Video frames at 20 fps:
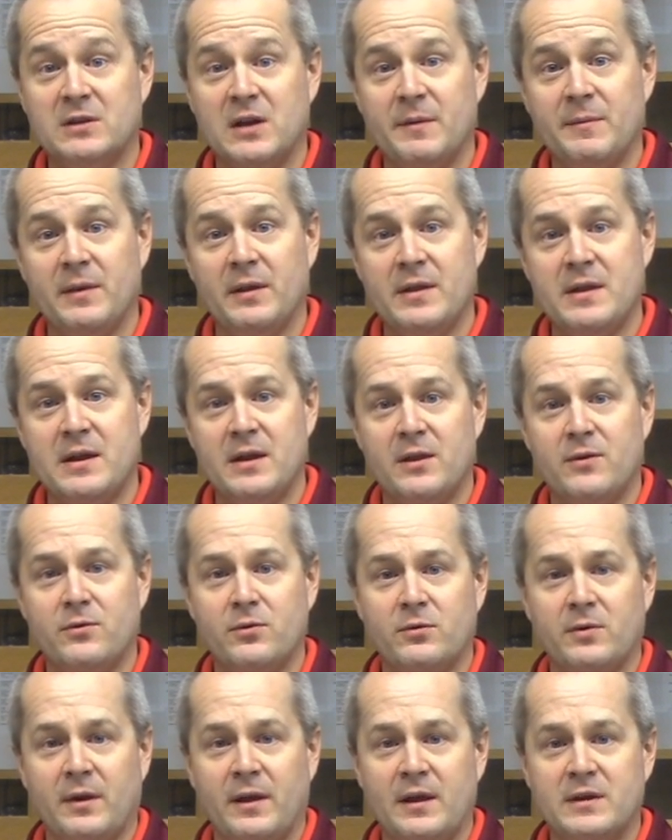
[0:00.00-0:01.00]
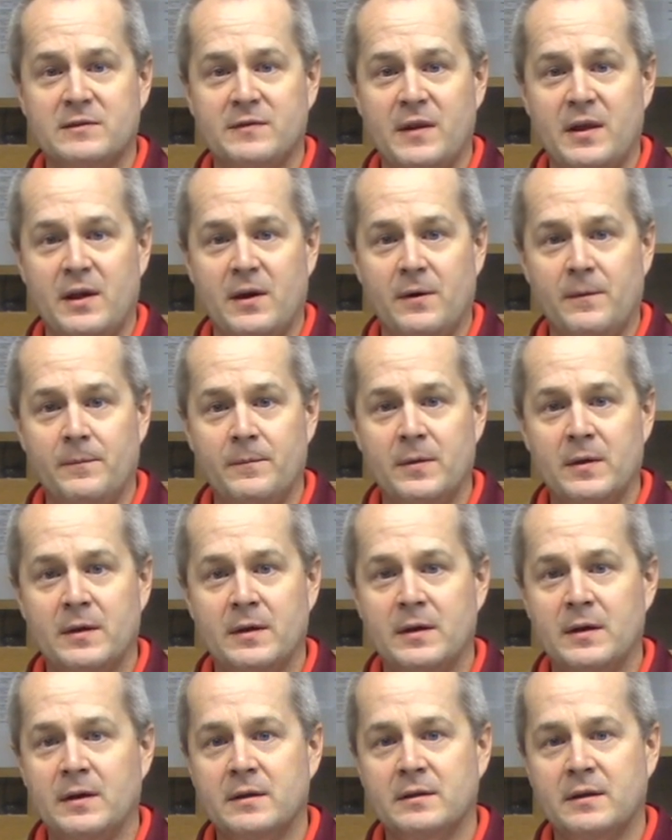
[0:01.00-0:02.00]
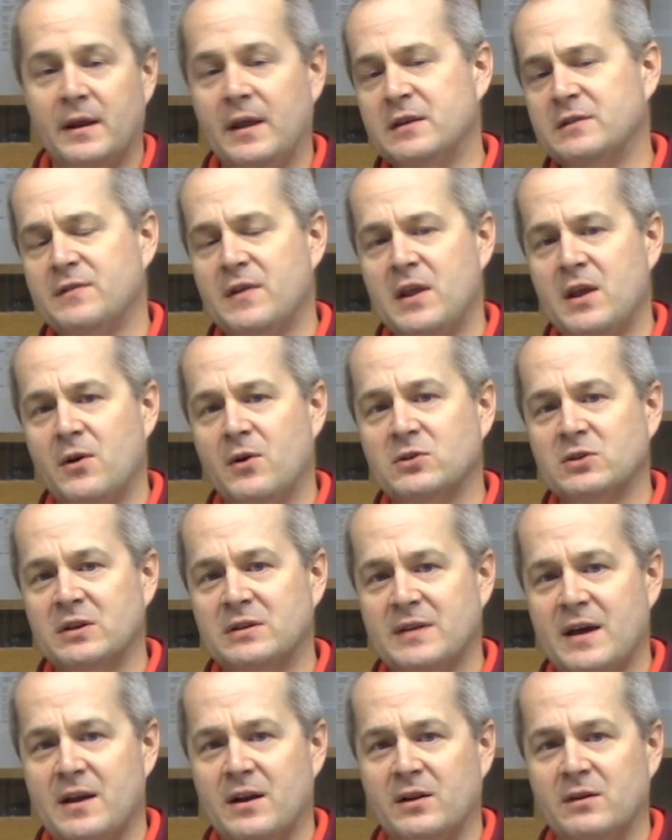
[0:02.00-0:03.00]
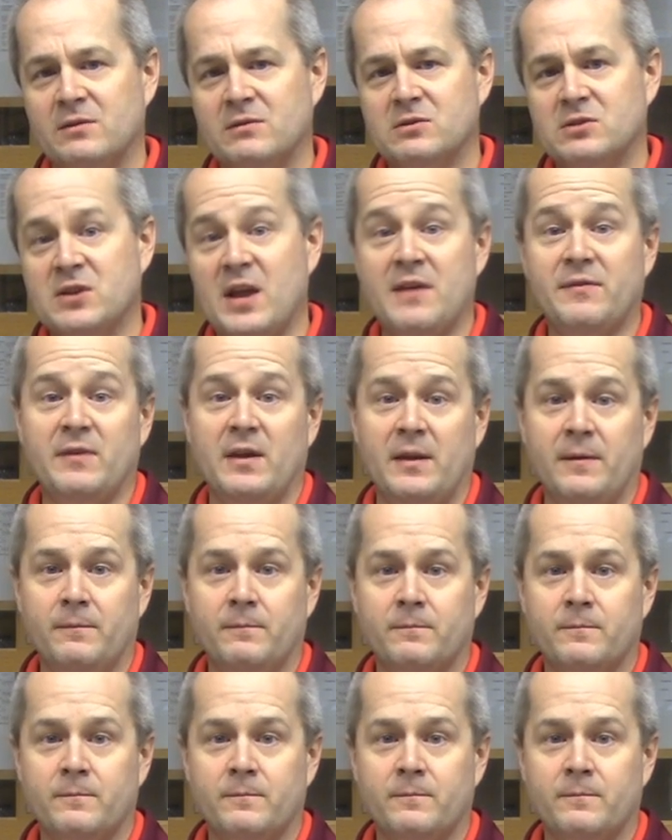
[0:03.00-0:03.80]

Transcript: and I'll be leading you through today's video. Today's video is entitled Safety.